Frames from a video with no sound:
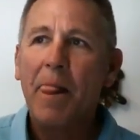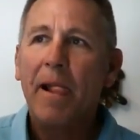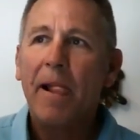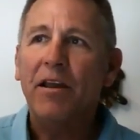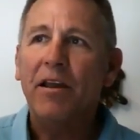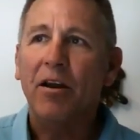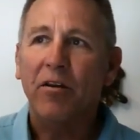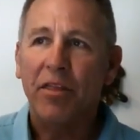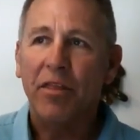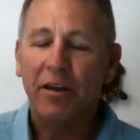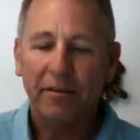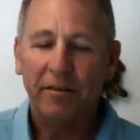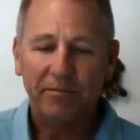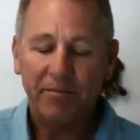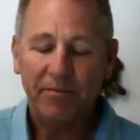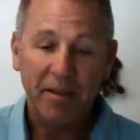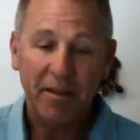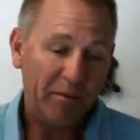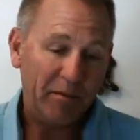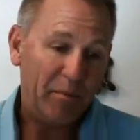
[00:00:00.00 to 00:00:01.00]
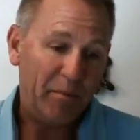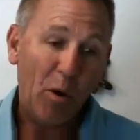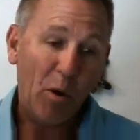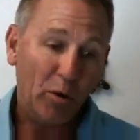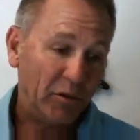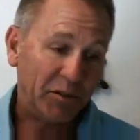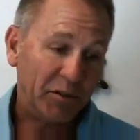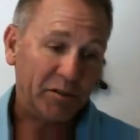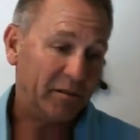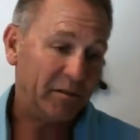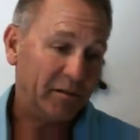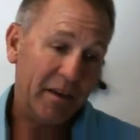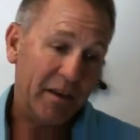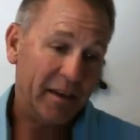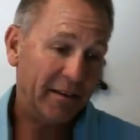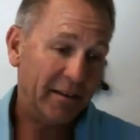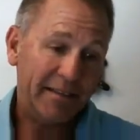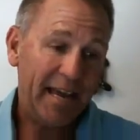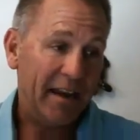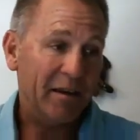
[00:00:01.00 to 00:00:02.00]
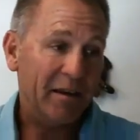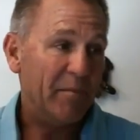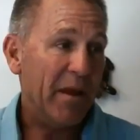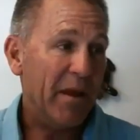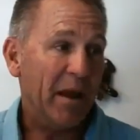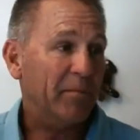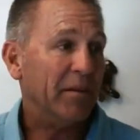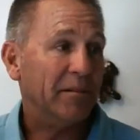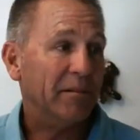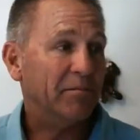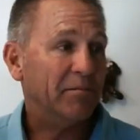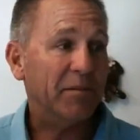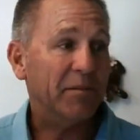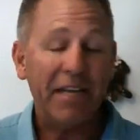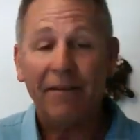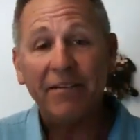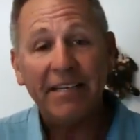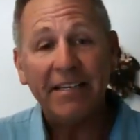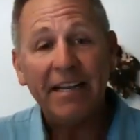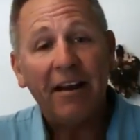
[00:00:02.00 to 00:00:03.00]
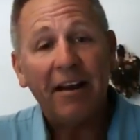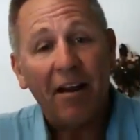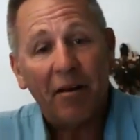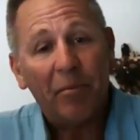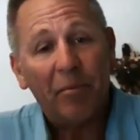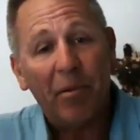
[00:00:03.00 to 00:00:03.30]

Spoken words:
the poles can tend to be up to $1,700,